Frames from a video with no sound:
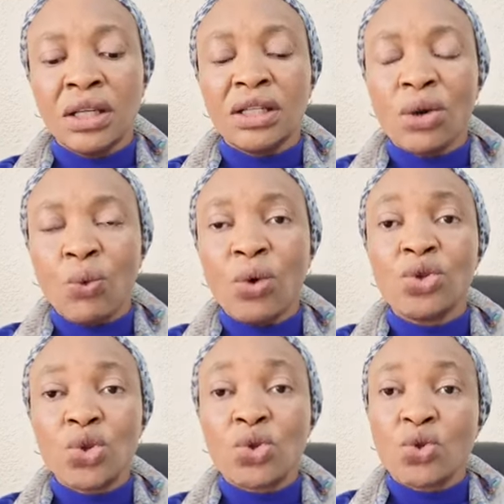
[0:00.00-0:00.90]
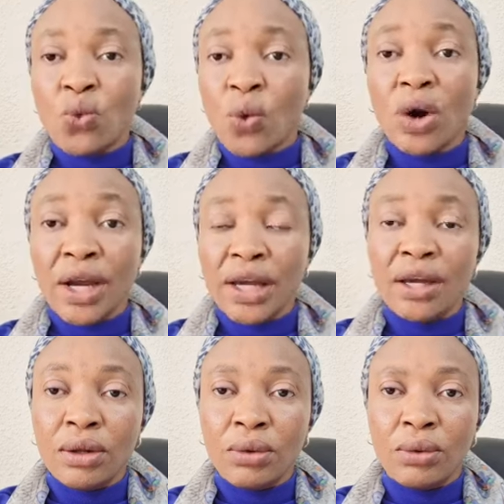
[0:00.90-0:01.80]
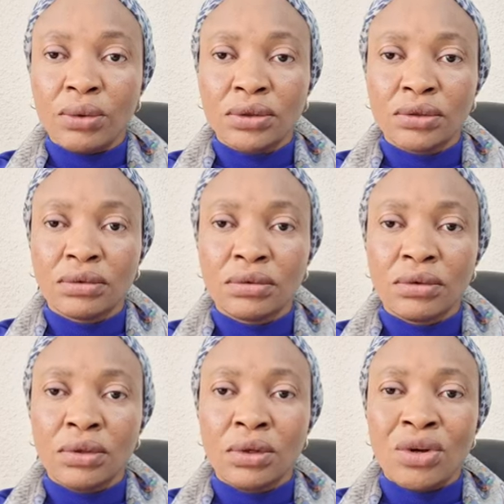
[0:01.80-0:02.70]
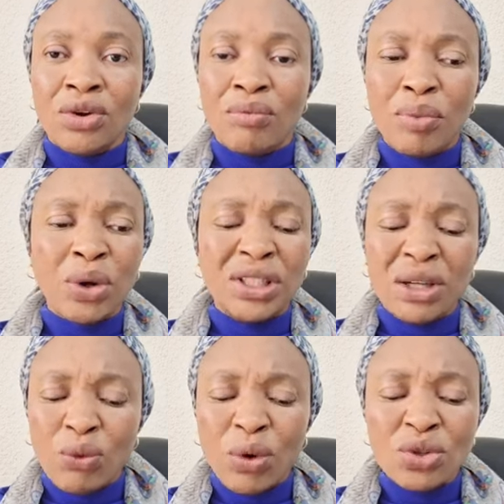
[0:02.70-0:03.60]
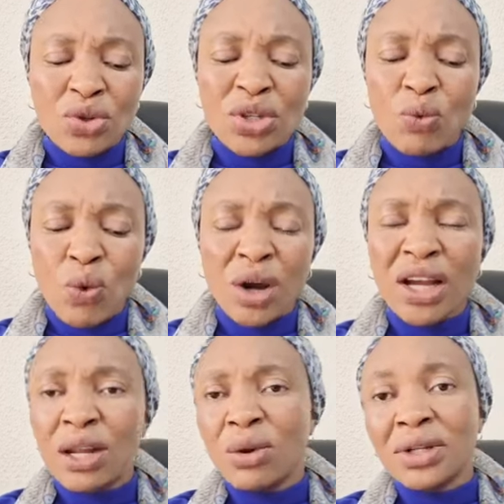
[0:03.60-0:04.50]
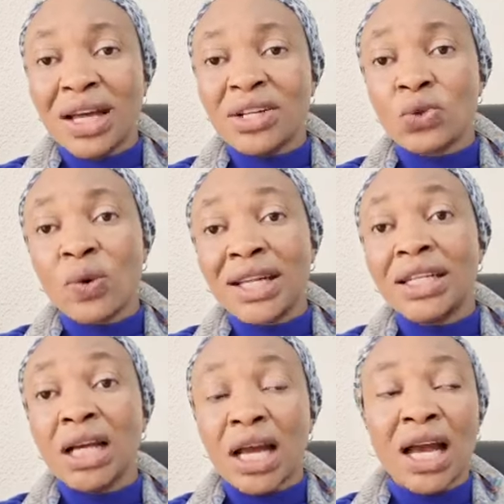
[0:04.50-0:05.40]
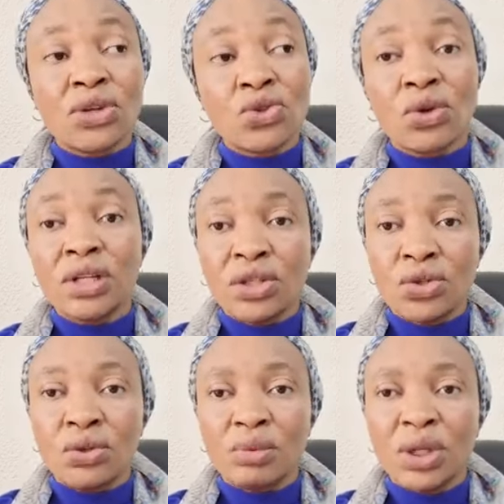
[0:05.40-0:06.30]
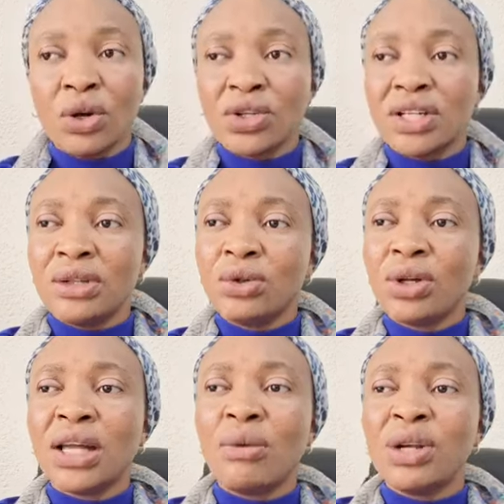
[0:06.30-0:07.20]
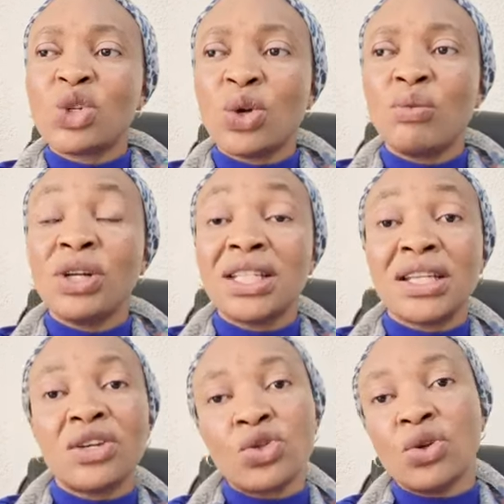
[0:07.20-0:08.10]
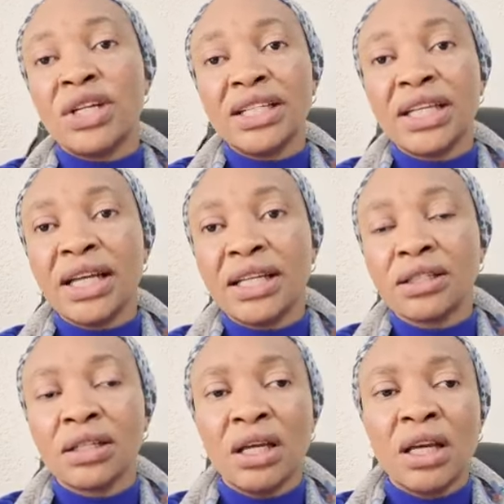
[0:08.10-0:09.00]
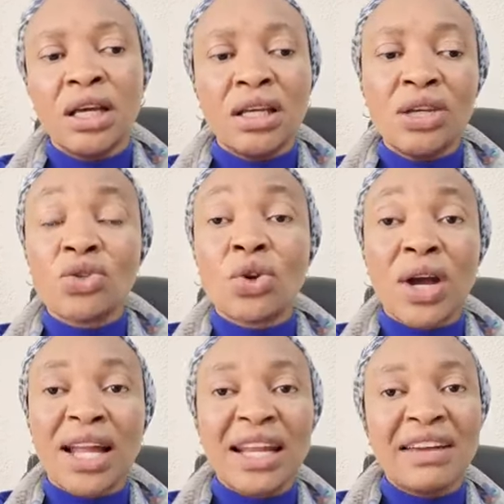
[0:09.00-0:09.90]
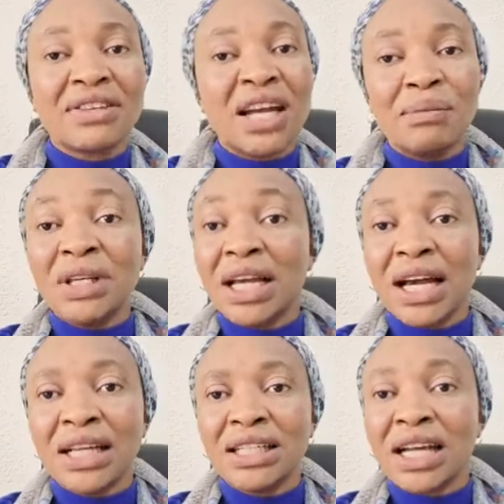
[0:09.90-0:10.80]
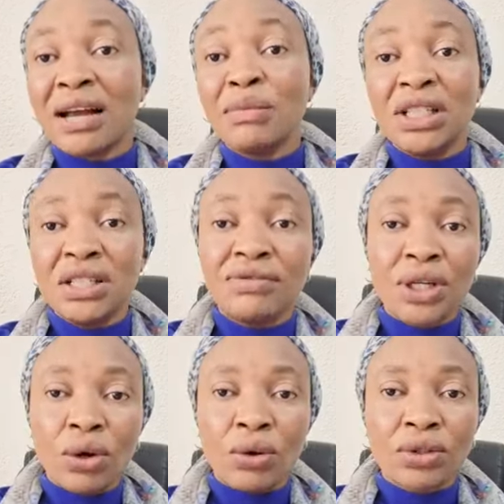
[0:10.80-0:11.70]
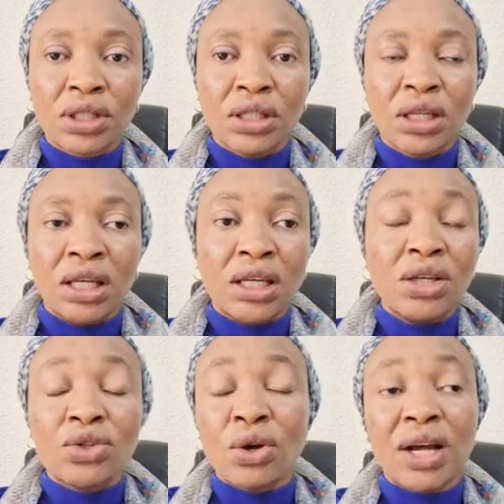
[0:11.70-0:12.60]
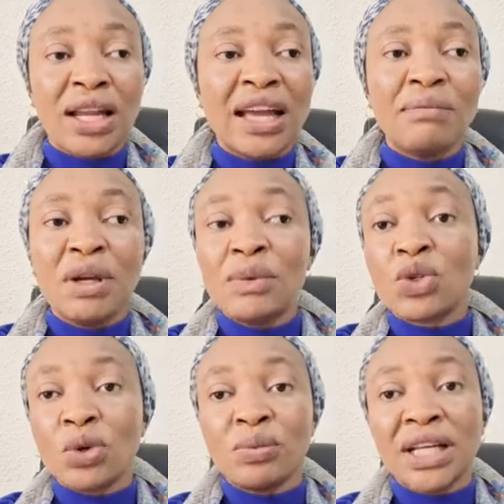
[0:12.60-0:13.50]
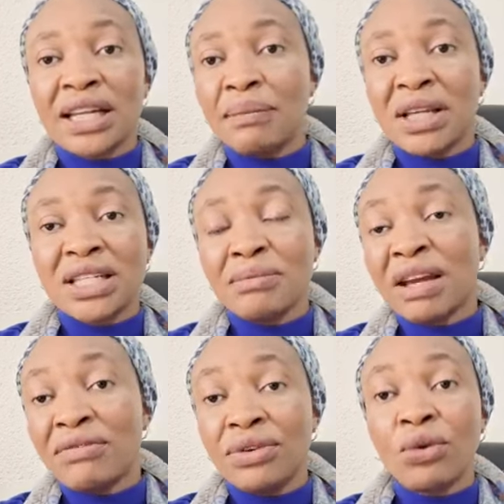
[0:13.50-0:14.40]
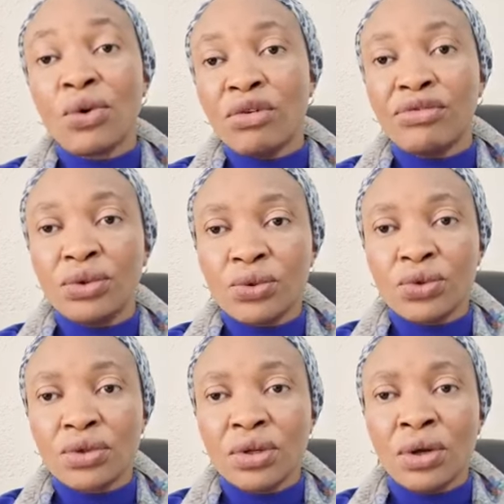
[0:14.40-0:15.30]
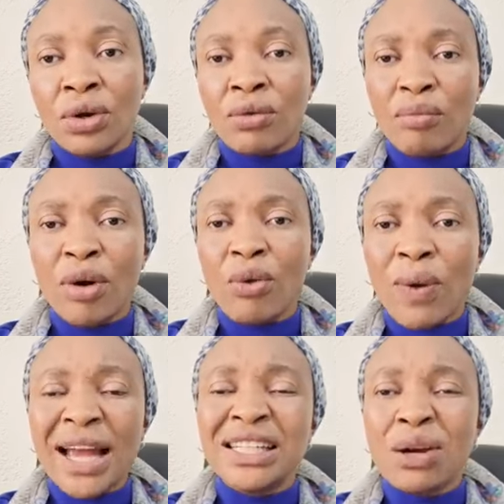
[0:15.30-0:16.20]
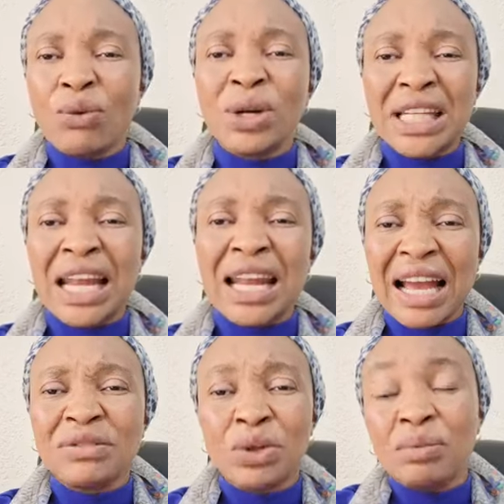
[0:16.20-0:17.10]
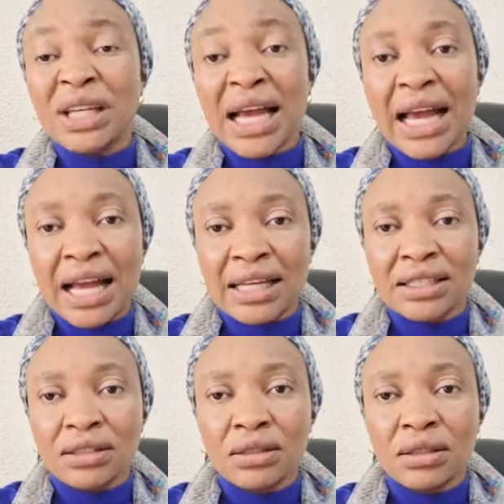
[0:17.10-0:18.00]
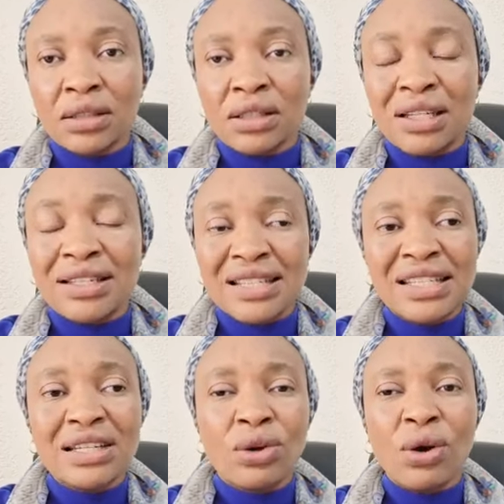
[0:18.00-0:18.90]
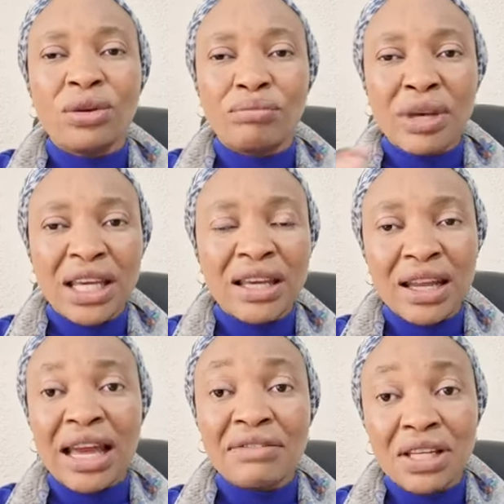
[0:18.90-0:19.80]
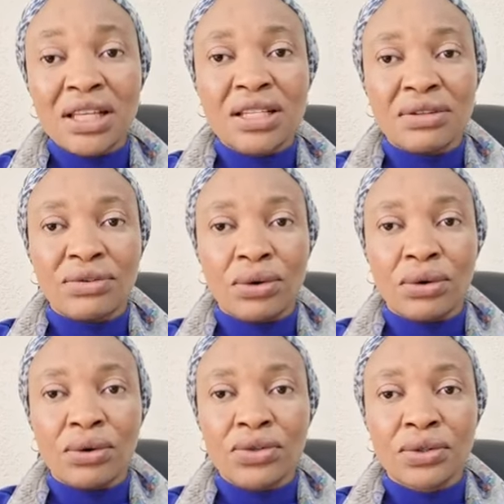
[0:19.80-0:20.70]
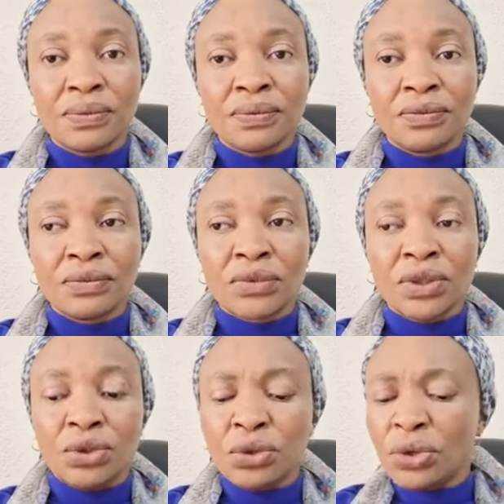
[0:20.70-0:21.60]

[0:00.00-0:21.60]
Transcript: They want you to walk alone. But they want you to walk alone. That is why they isolate you. Because they know that when someone is isolated, his or her life can be hard. It can be difficult. His or her life, maybe sometimes the person might feel confused. But why they want their life to be hard? They see God making life easy for us. You